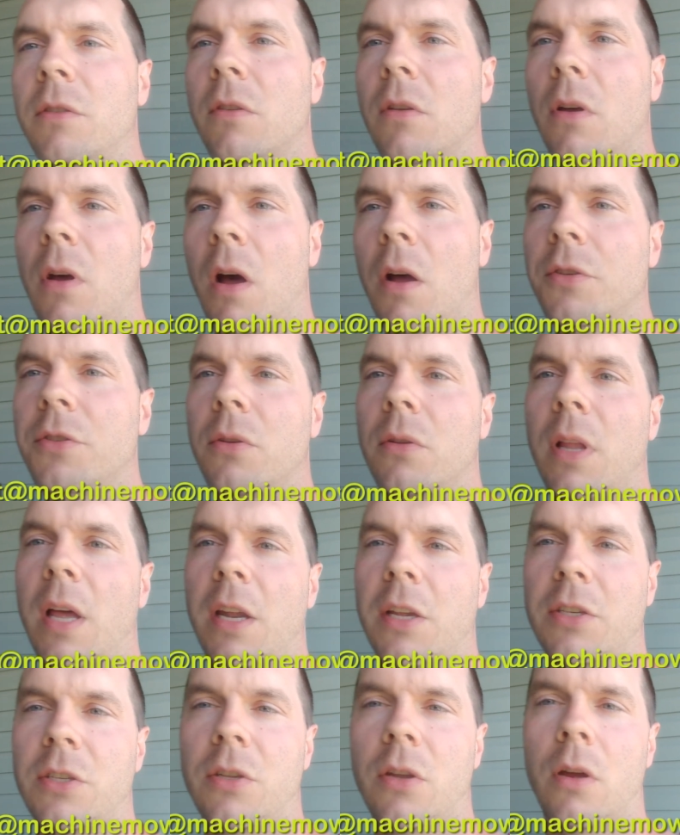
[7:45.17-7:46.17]
also
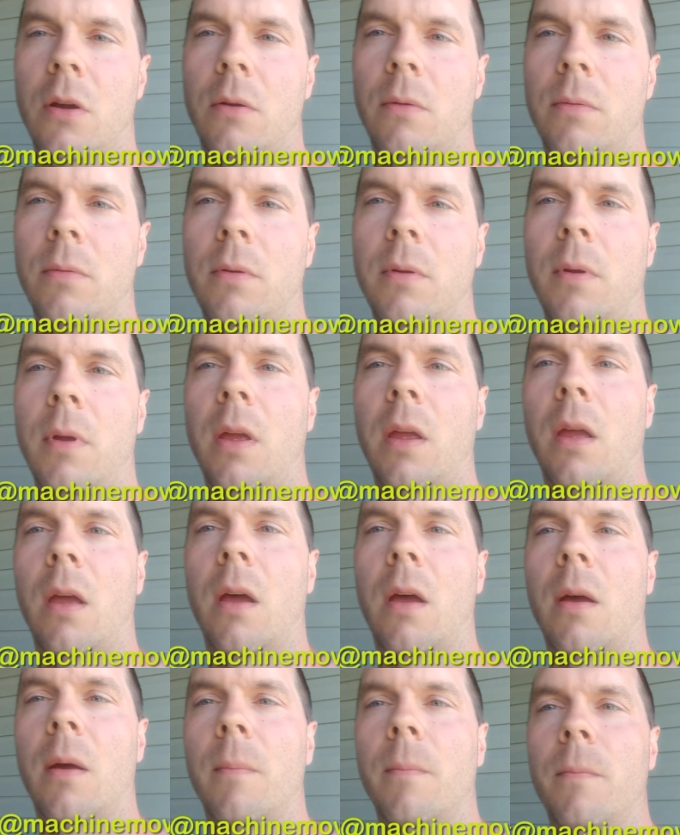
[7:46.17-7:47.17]
let us know.
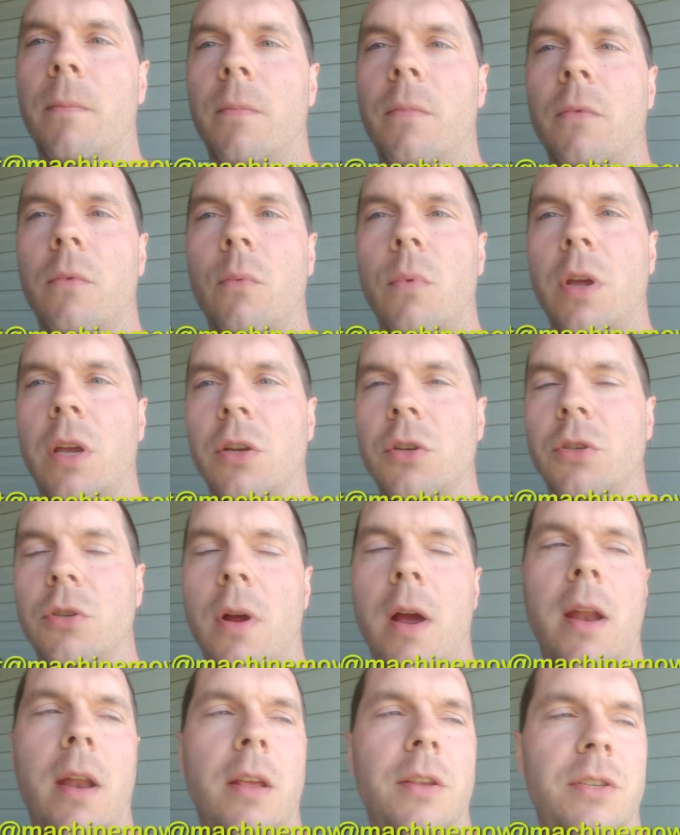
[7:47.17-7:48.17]
Um, we can
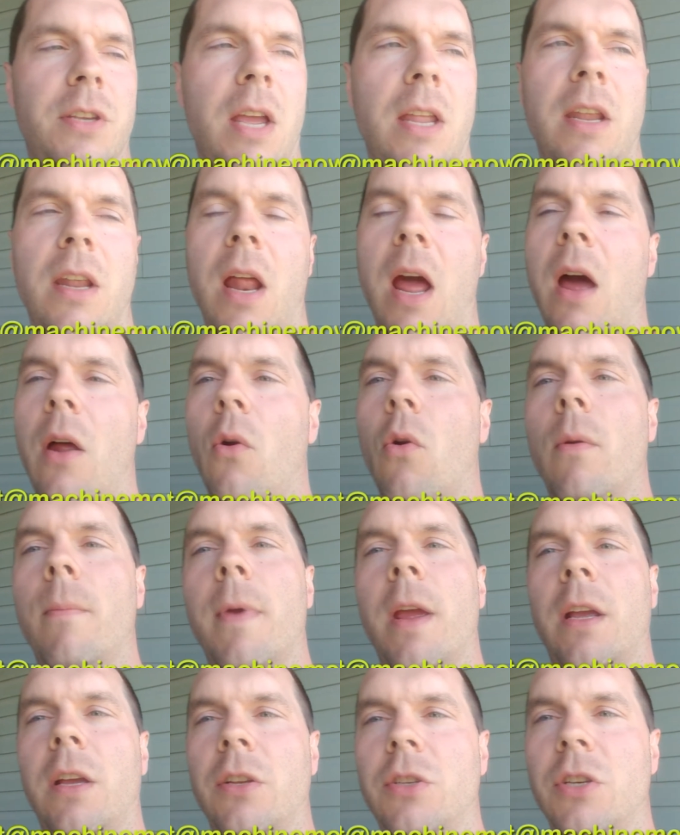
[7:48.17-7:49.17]
try to send it out or
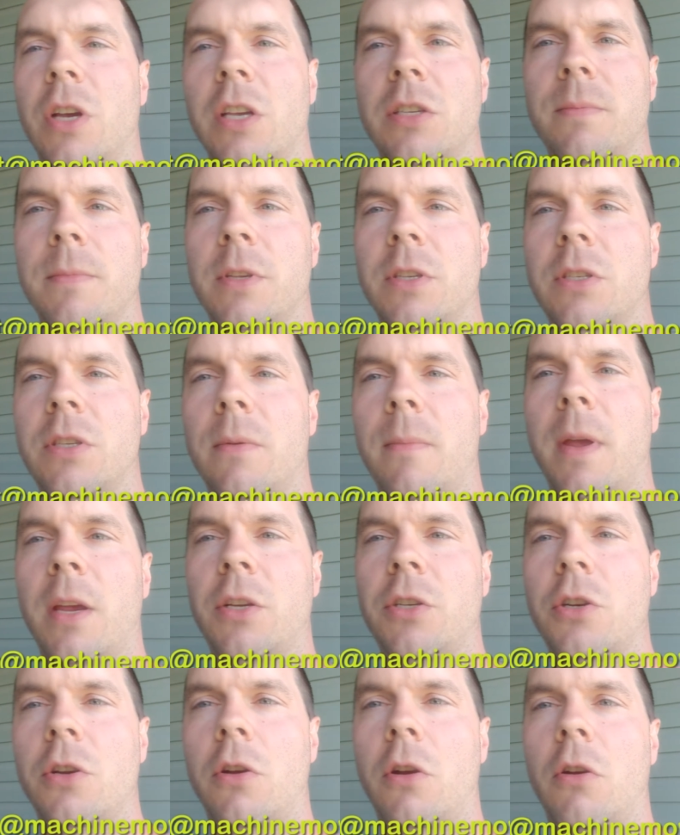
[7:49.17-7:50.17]
make adjustments to make
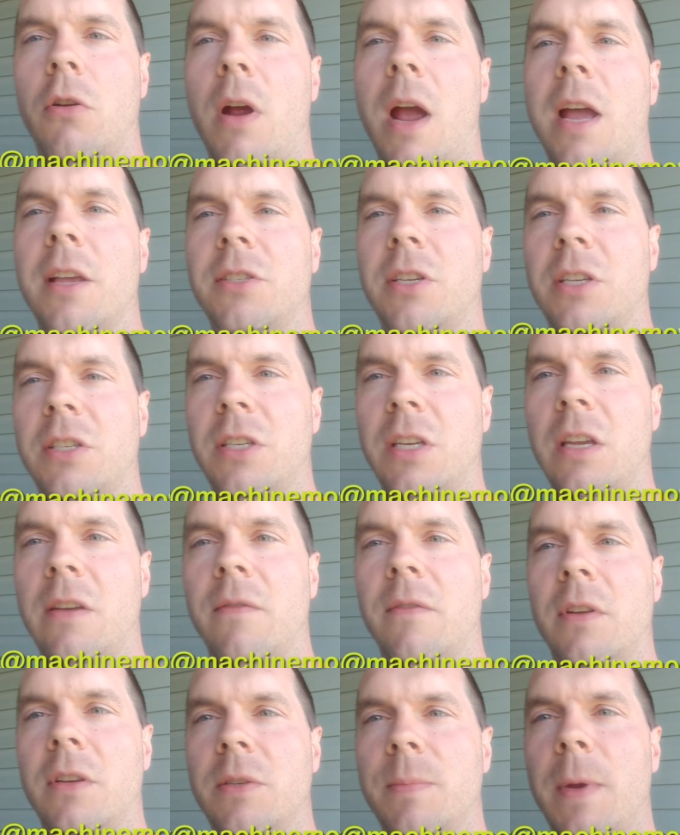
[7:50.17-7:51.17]
sure your grass gets
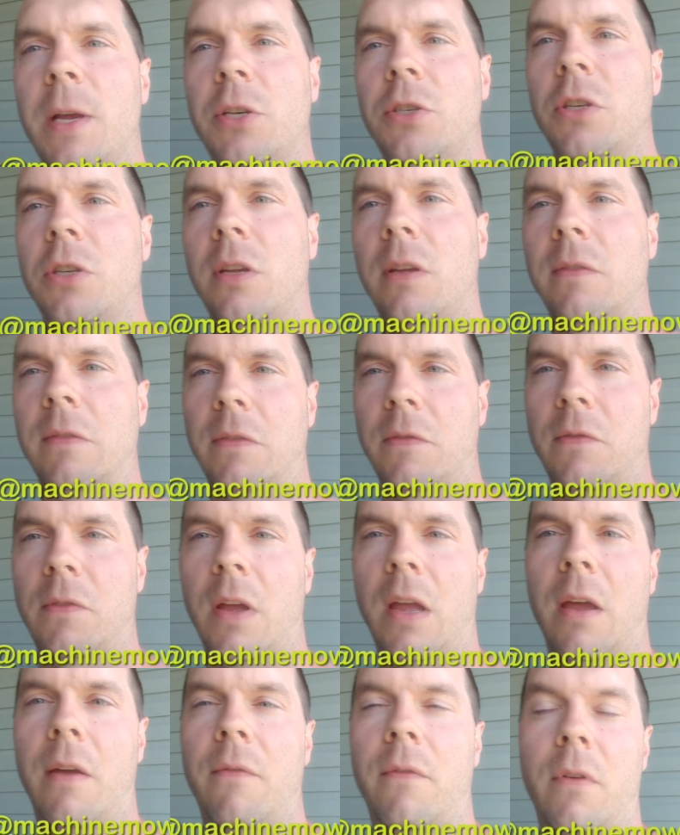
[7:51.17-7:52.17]
even, especially if you
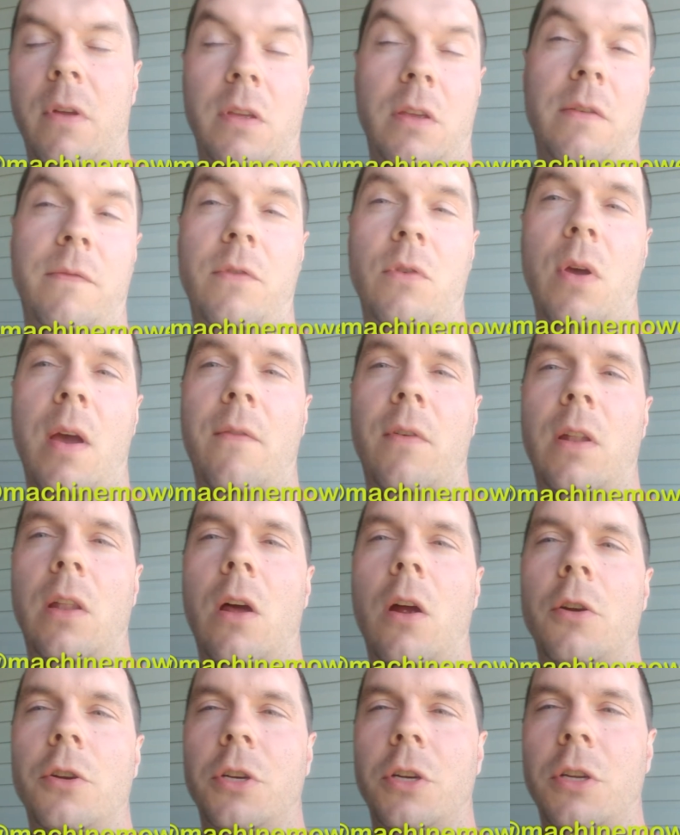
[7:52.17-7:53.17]
have, if you have a
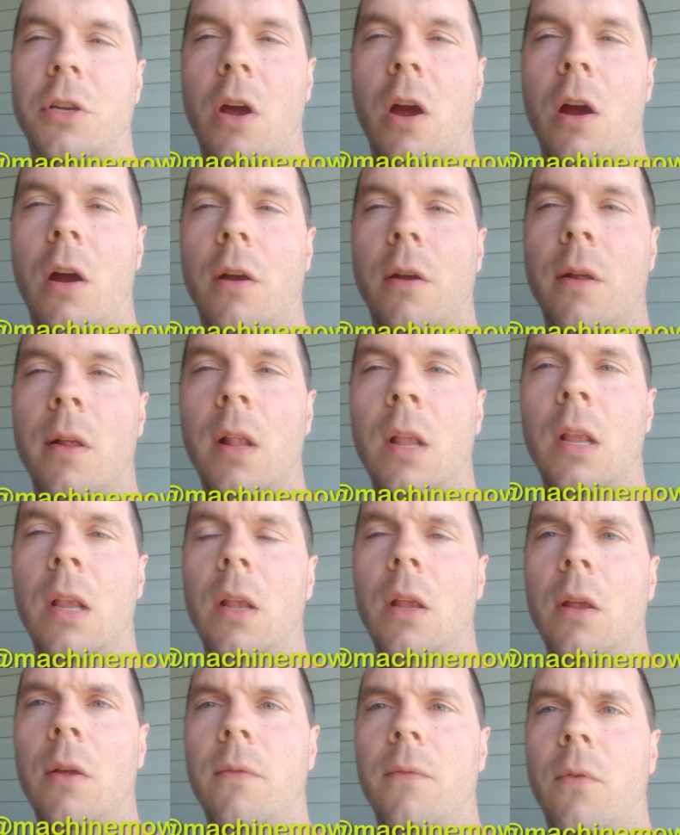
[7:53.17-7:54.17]
larger yard
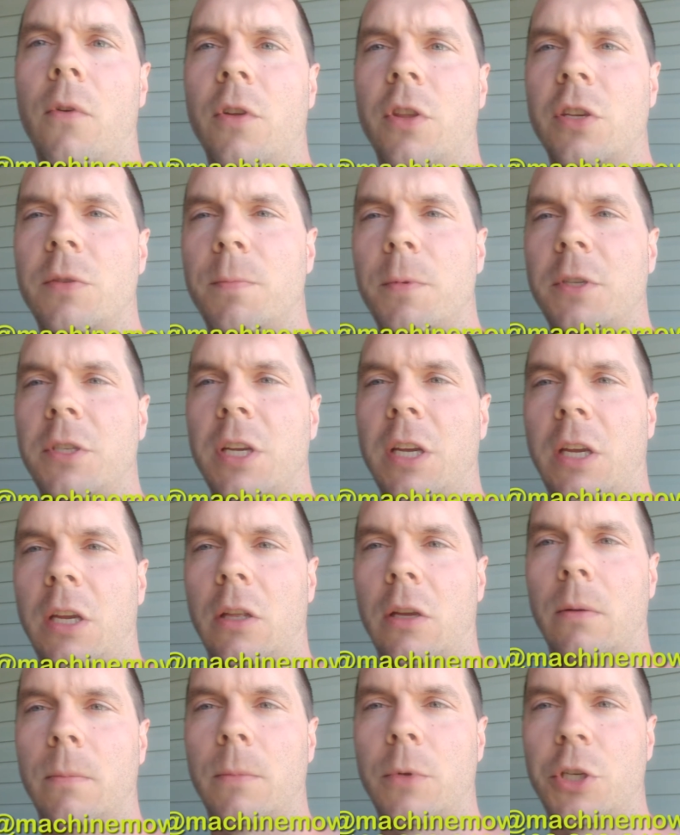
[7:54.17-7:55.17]
for this
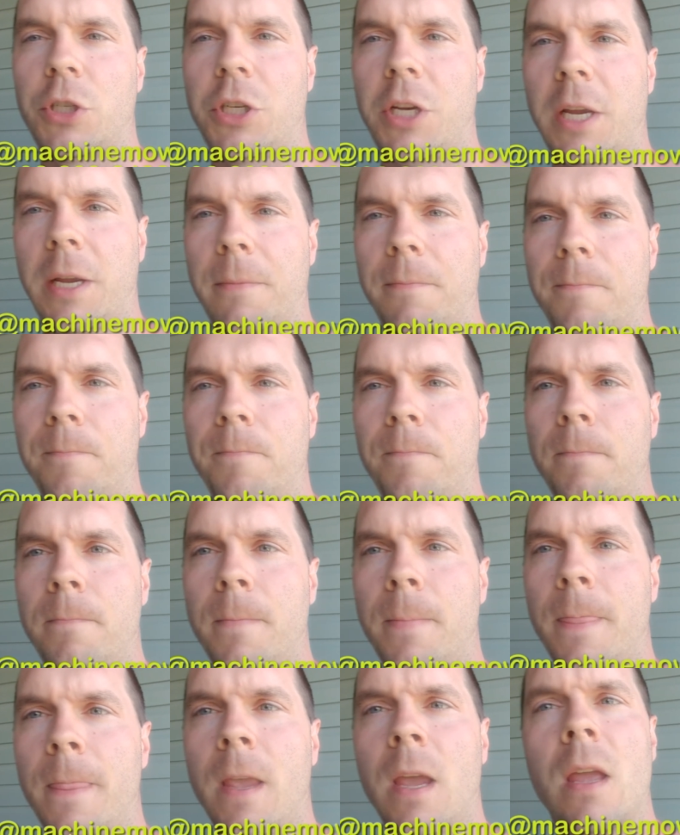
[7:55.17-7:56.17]
particular machine.
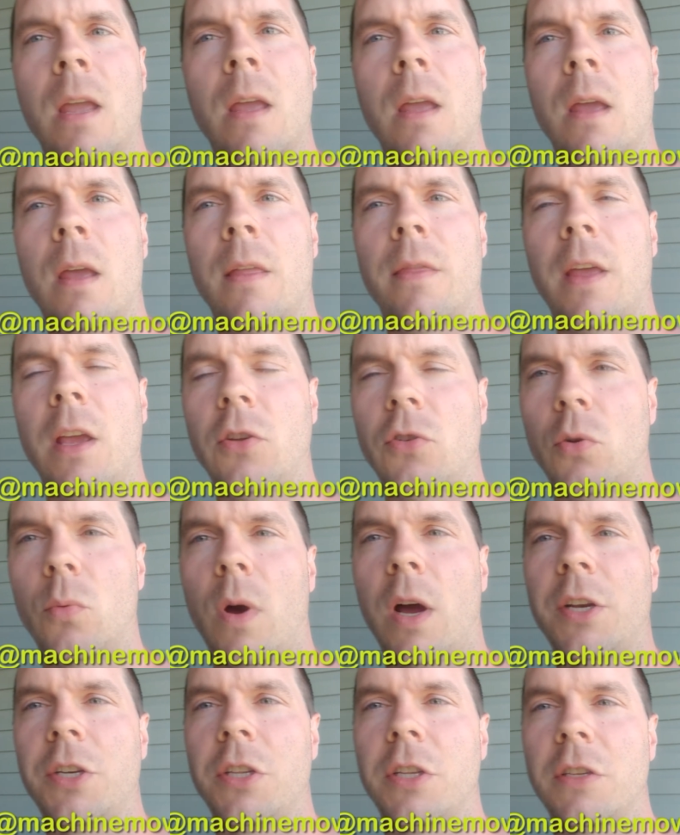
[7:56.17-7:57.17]
Thanks for
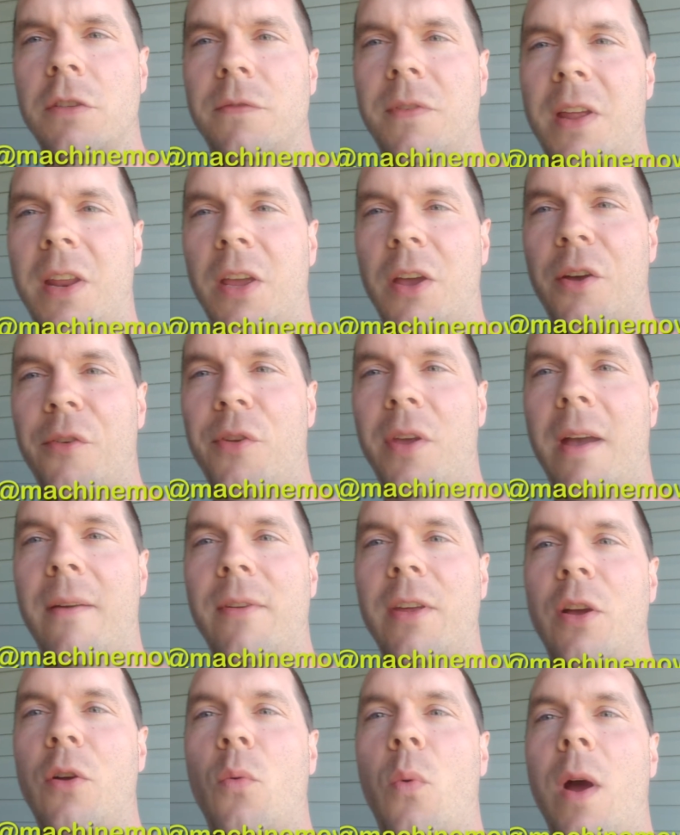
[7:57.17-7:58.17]
watching this video. If you have
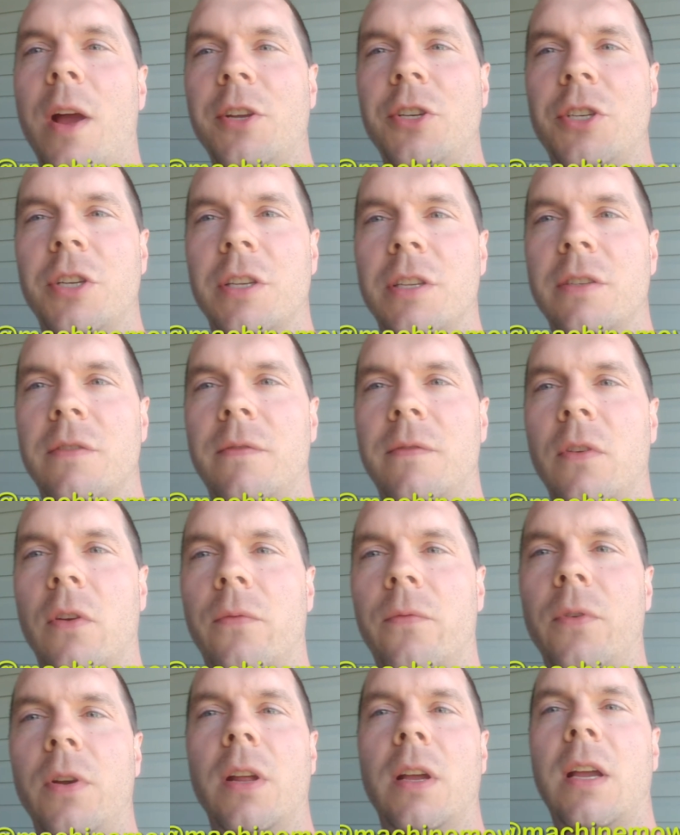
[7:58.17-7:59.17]
any questions, feel
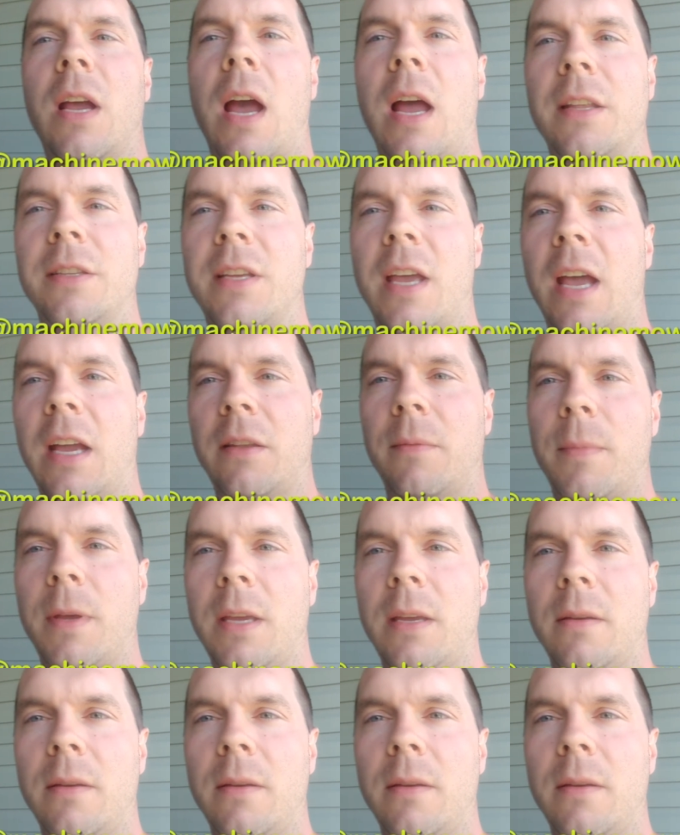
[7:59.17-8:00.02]
free to contact me